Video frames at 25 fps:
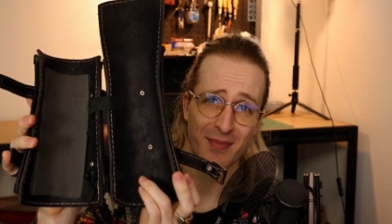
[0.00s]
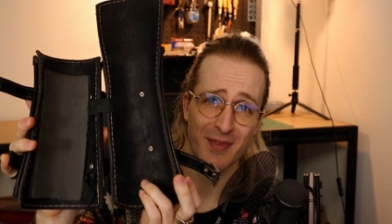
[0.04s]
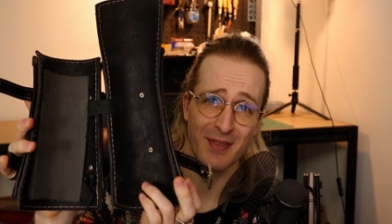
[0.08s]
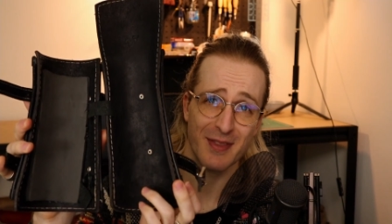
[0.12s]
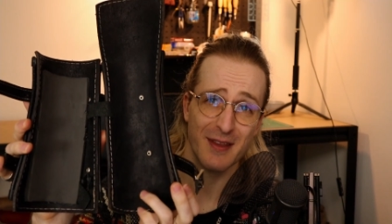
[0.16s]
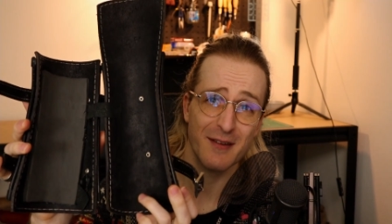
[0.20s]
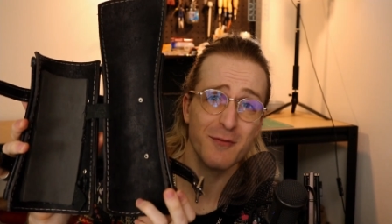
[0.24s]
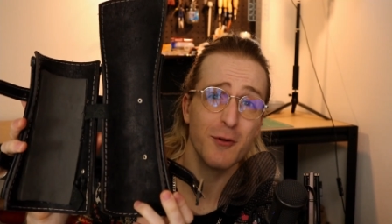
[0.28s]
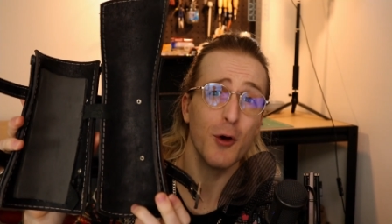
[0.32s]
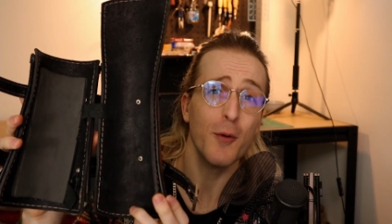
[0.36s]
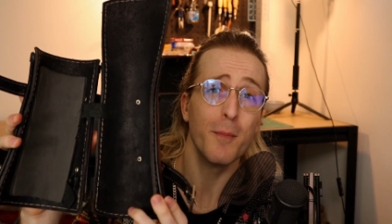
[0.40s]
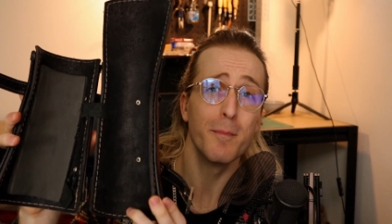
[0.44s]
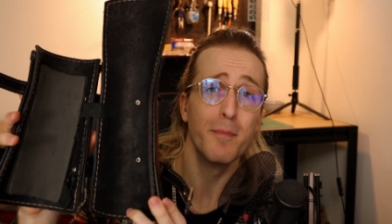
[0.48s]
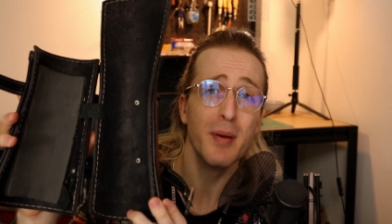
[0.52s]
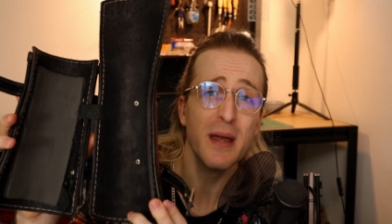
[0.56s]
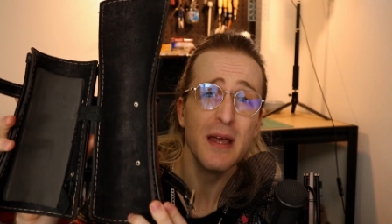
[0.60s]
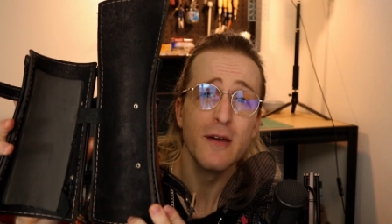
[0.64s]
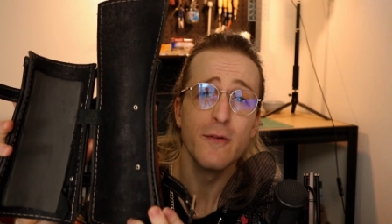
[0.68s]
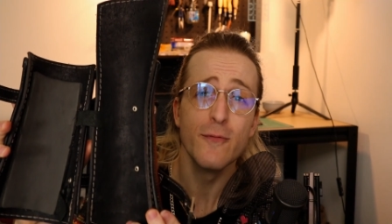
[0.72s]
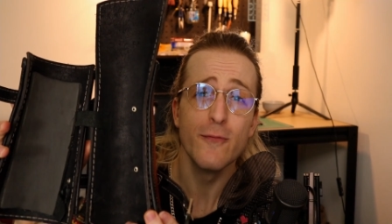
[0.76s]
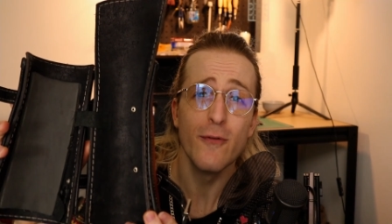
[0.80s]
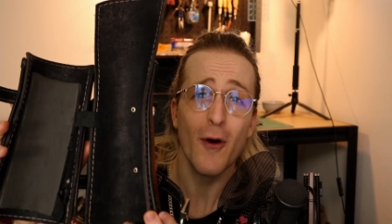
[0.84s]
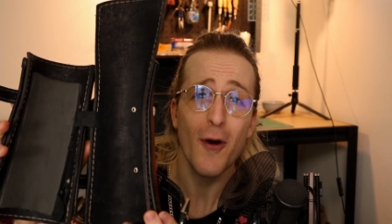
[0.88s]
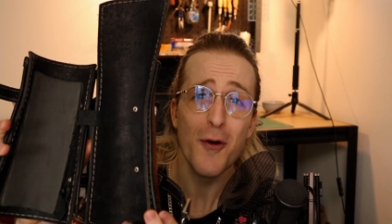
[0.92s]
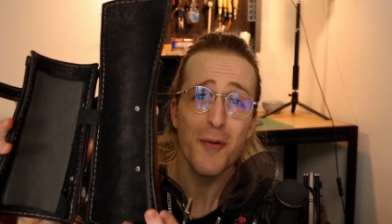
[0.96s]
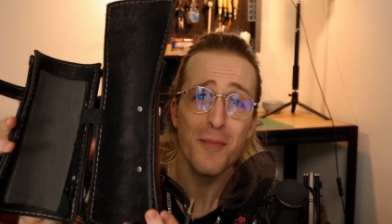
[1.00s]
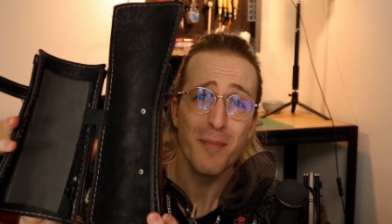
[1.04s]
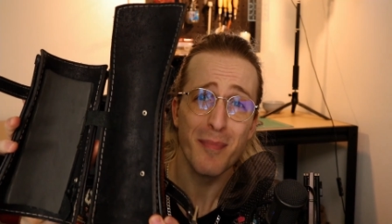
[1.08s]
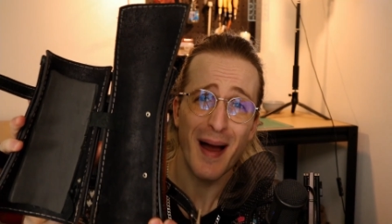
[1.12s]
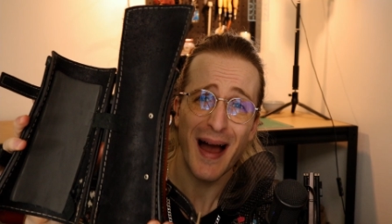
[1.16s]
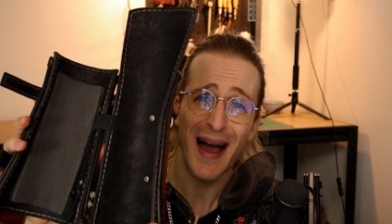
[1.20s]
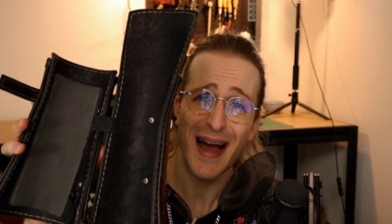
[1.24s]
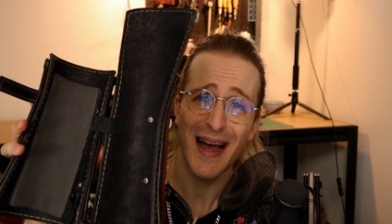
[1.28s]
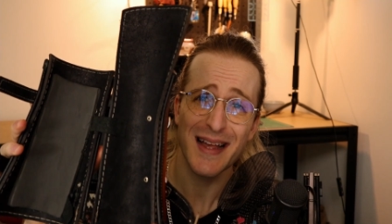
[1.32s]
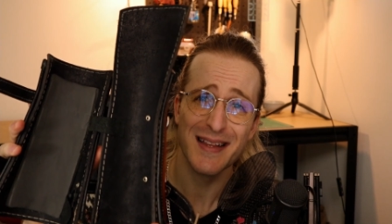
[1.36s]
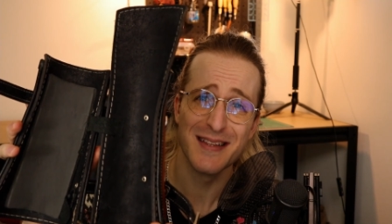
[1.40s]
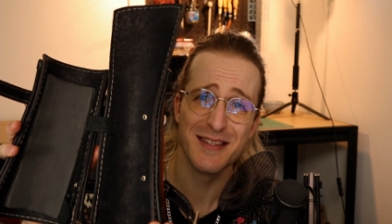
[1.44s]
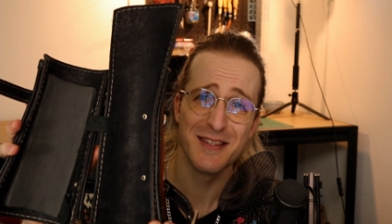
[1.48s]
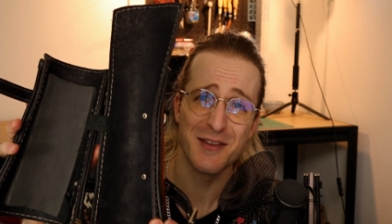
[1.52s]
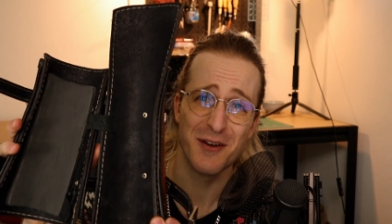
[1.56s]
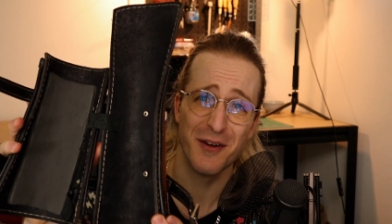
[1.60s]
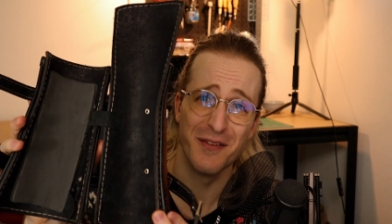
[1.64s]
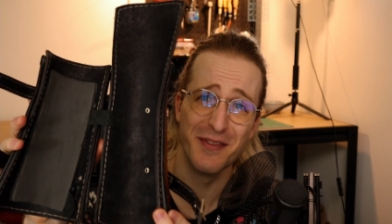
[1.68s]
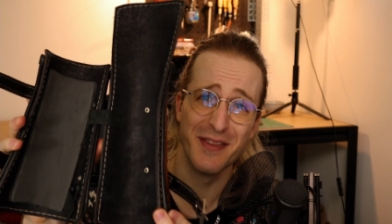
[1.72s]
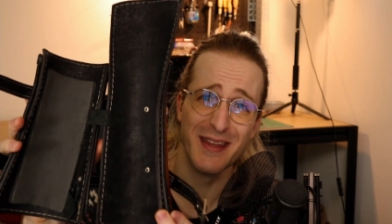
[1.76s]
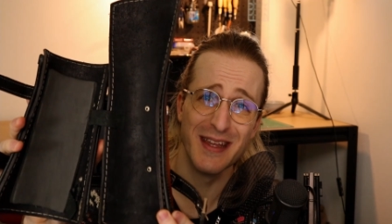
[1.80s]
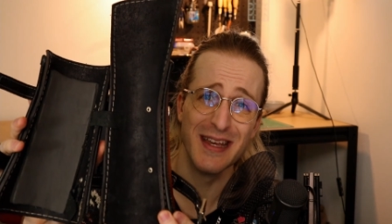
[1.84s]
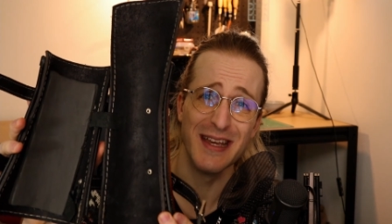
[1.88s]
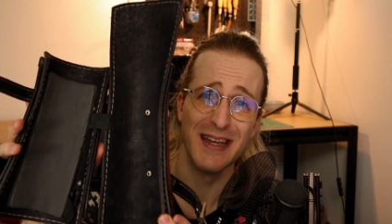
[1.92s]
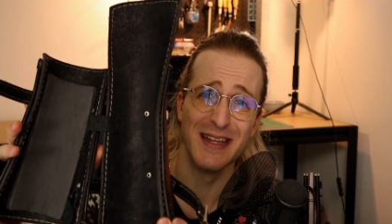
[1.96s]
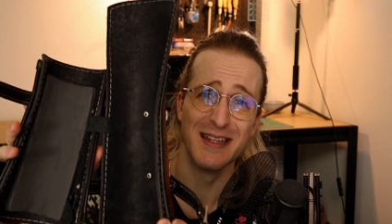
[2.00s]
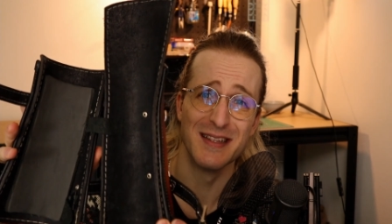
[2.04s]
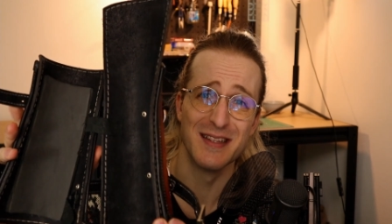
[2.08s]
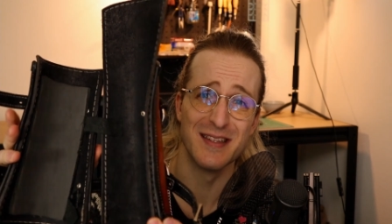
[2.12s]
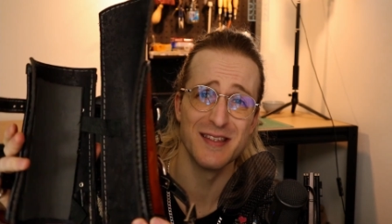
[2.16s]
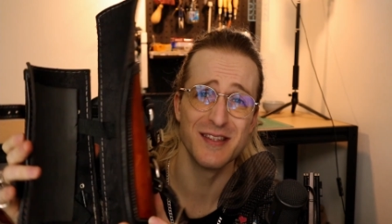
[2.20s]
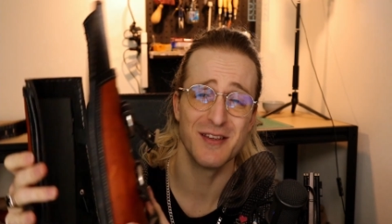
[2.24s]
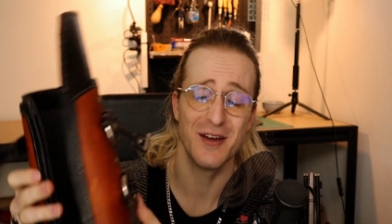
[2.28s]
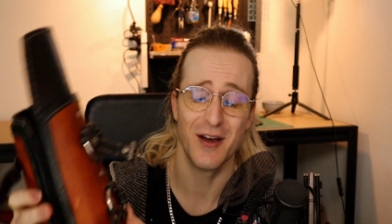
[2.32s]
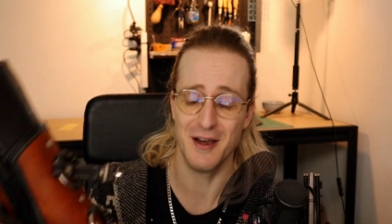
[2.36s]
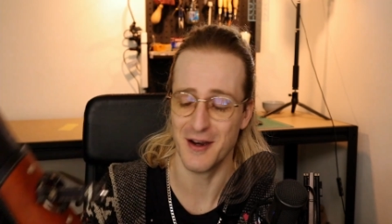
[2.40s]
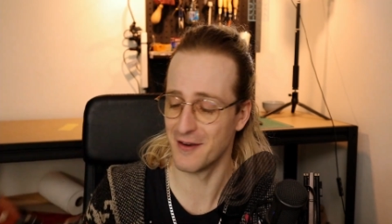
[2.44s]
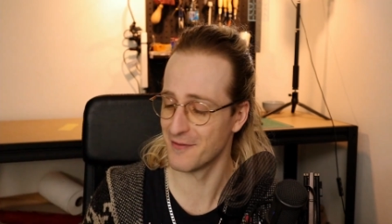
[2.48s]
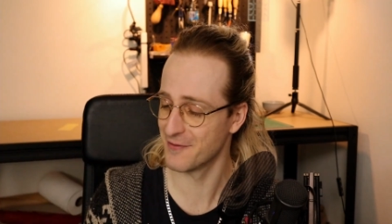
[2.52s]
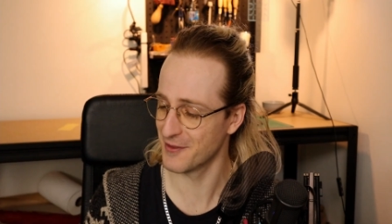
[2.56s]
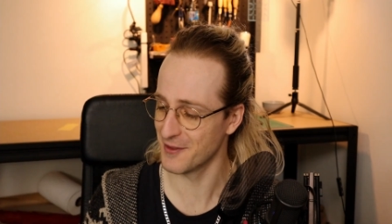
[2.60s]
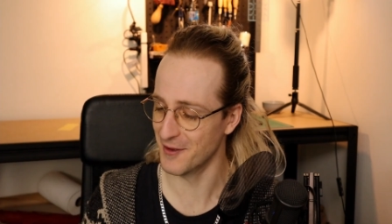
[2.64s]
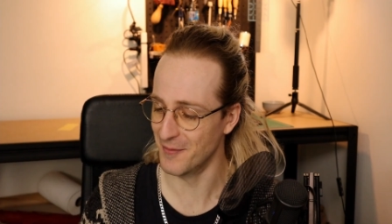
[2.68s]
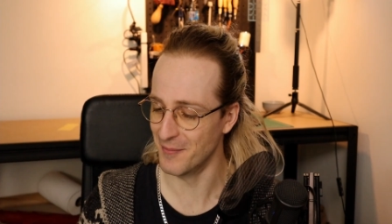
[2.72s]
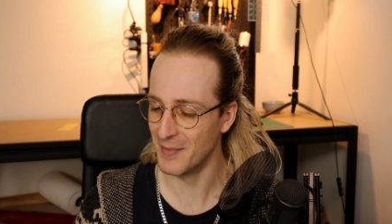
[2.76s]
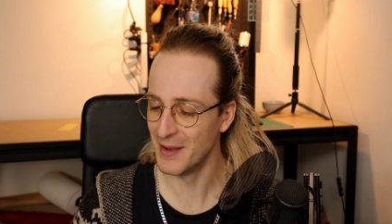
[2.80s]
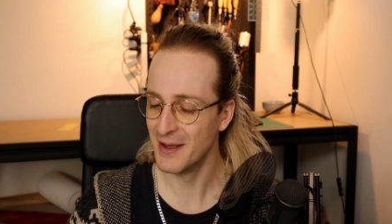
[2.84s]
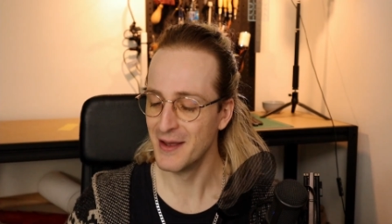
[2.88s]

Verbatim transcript: They've got big foam pads on the inside of them.